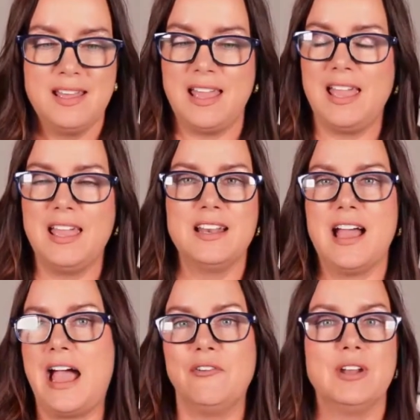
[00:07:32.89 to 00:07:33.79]
And
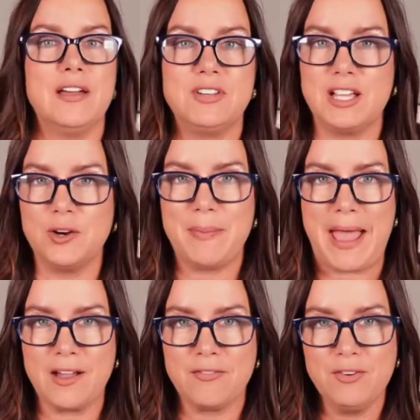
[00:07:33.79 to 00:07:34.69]
I would love to hear
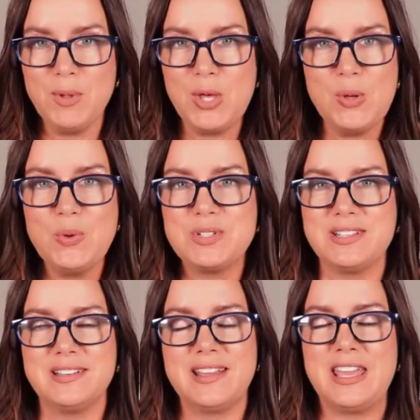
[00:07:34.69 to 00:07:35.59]
back from you
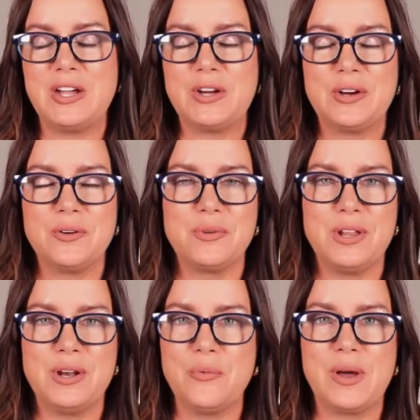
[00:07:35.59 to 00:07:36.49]
to hear,
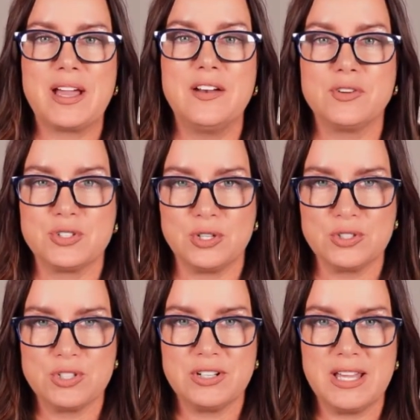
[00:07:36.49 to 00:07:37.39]
what kind of
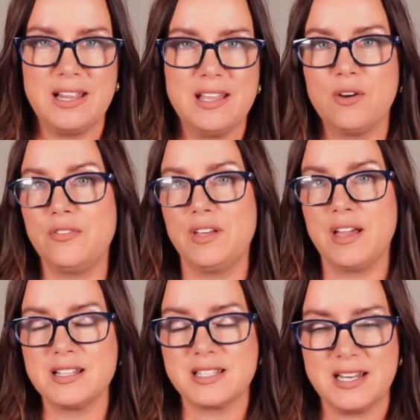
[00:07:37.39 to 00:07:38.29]
results you're getting or if you
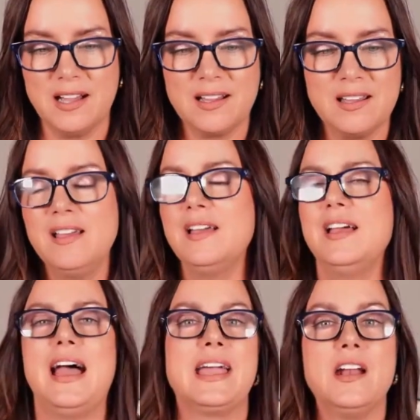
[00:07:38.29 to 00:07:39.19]
got stuck.
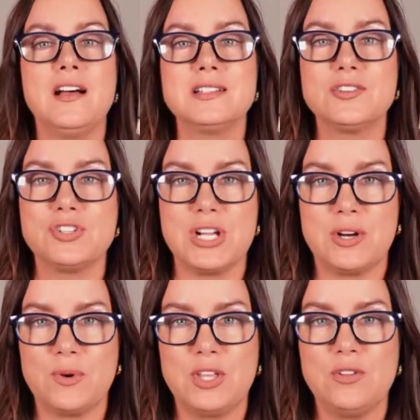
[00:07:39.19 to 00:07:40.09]
I can also share
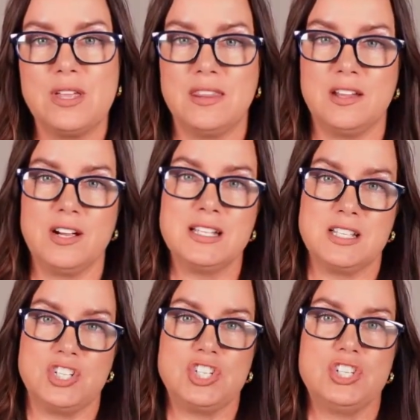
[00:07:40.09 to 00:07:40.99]
with you that there is
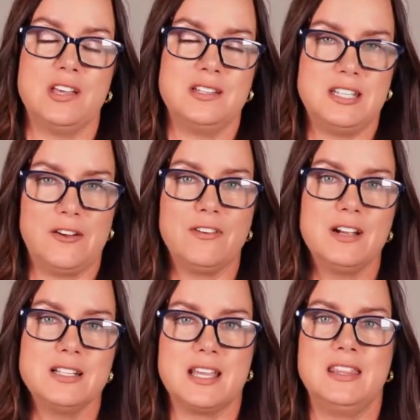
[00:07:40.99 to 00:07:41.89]
a
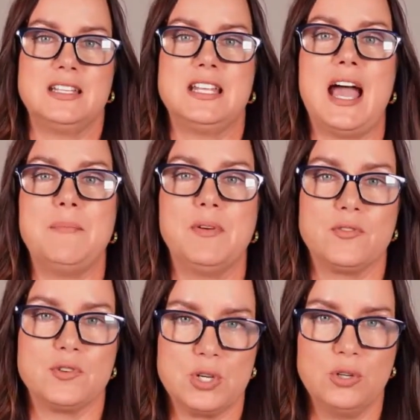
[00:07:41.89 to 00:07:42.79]
difference in the type of
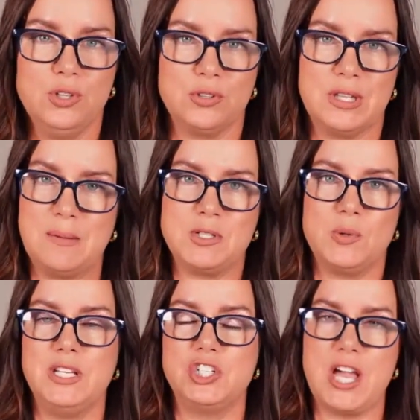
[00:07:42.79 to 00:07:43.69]
result you'll get
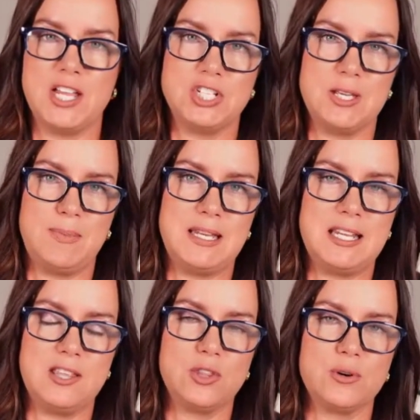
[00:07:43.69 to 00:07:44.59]
between
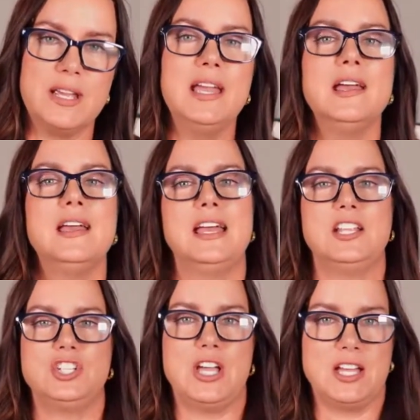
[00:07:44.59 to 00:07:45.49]
ChatGPT 3
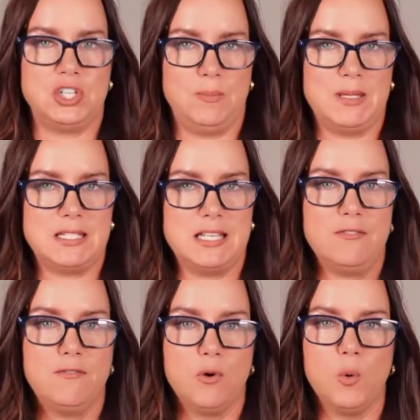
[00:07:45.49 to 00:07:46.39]
and ChatGPT
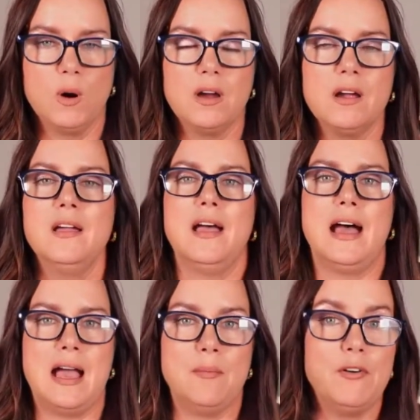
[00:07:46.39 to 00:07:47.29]
4.
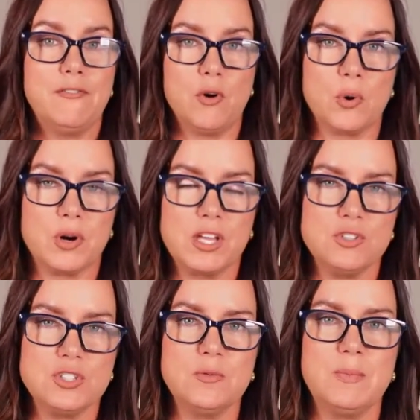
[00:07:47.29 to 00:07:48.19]
I'm a 4
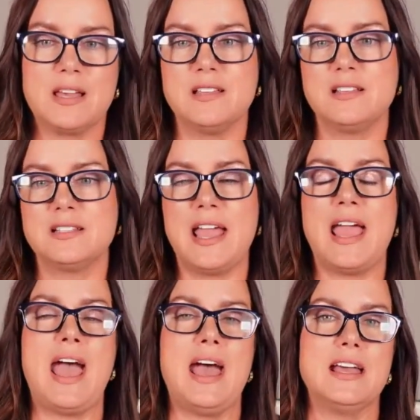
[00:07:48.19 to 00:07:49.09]
user because it
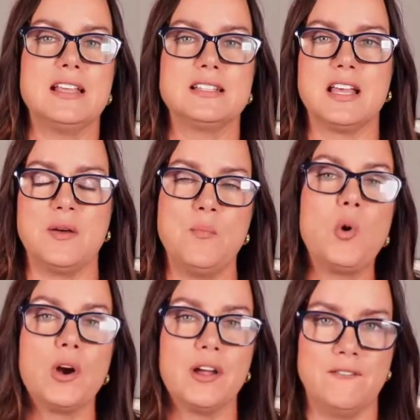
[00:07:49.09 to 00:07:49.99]
has
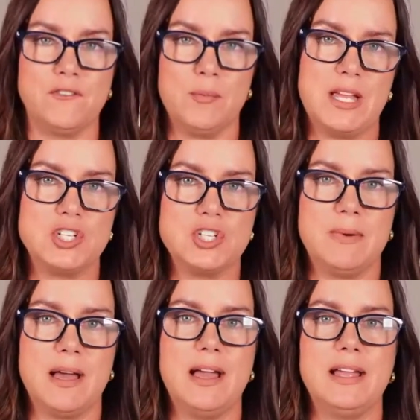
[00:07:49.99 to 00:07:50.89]
more information
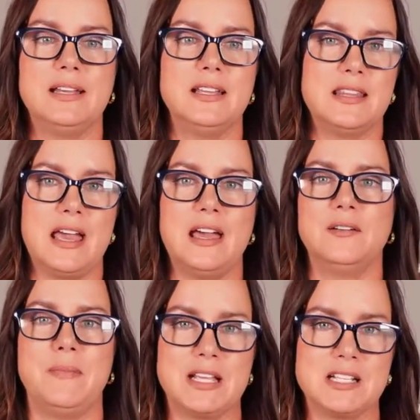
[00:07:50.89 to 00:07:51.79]
behind it that
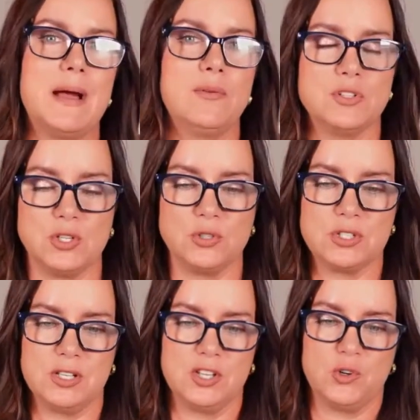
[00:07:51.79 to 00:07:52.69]
makes my results
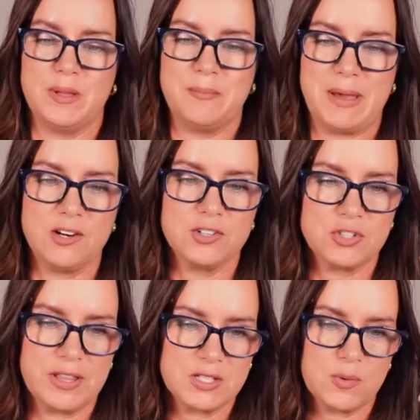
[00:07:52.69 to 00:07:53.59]
a little bit better.
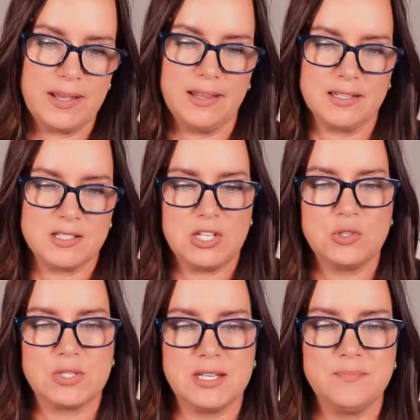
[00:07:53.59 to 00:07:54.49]
So that's why I like to use it.